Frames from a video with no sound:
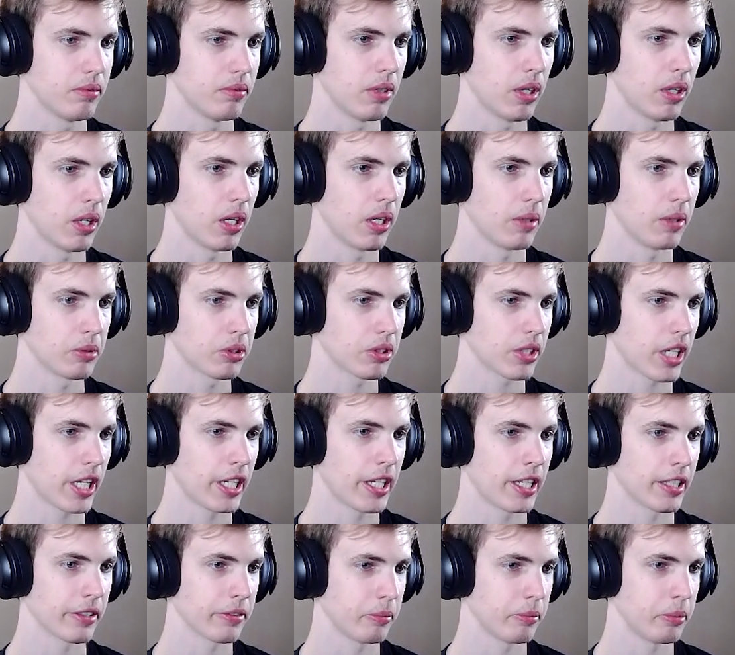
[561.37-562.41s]
Um,
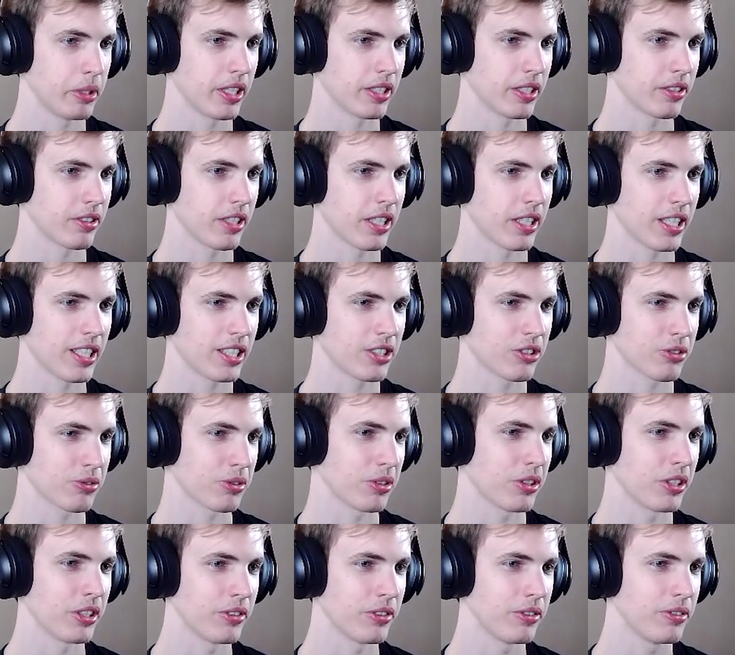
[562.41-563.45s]
Skynet would be like, "Ah,
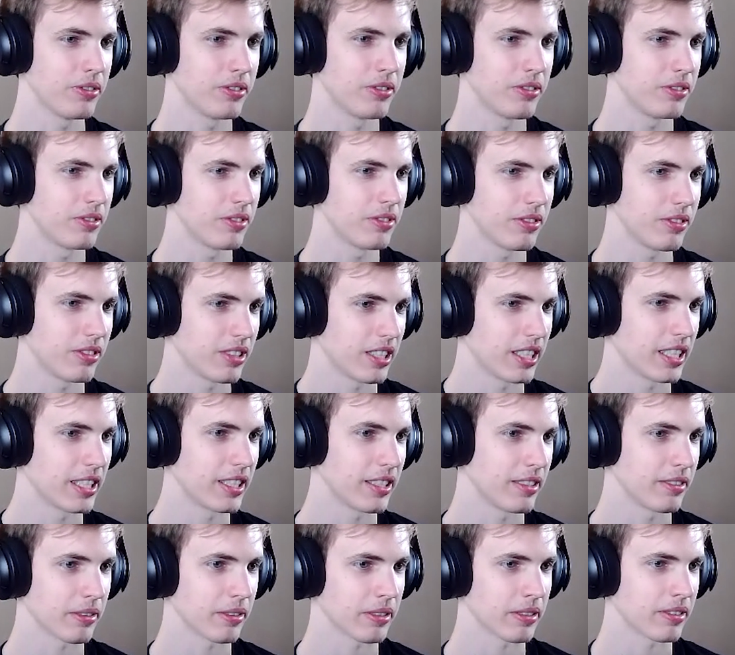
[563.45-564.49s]
screw you."
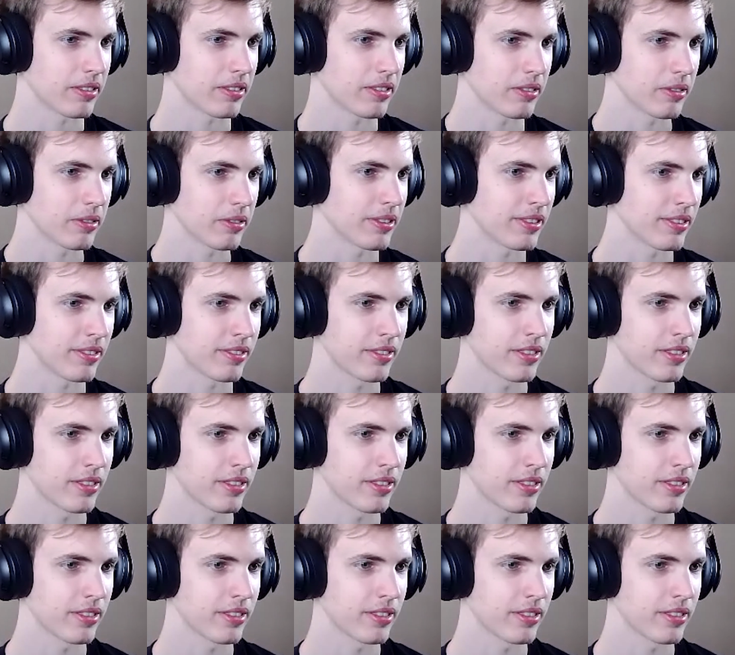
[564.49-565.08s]
I don't, I don't